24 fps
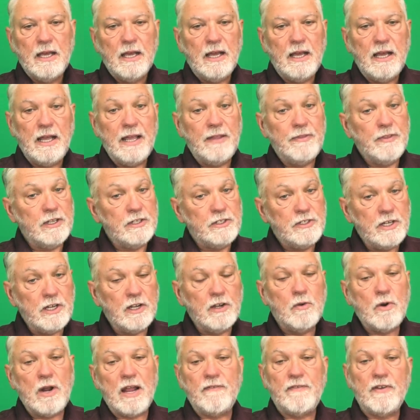and the
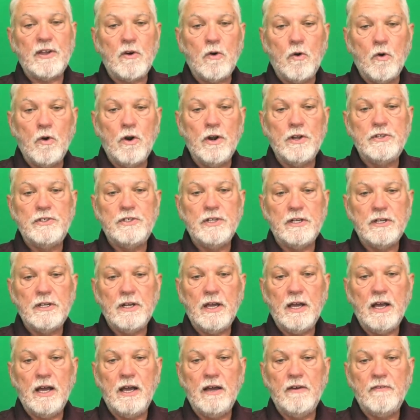geographic
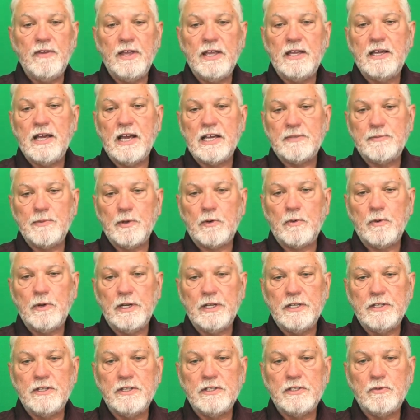origin of acosmic
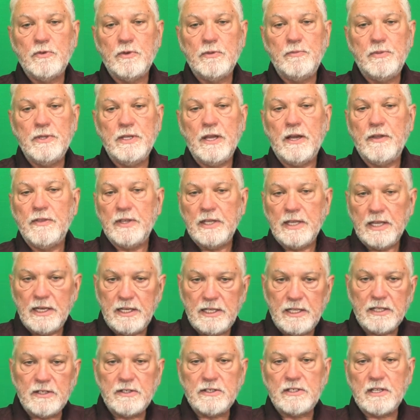religions would be on the
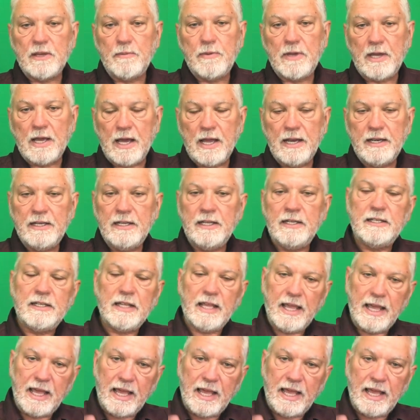Indian subcontinent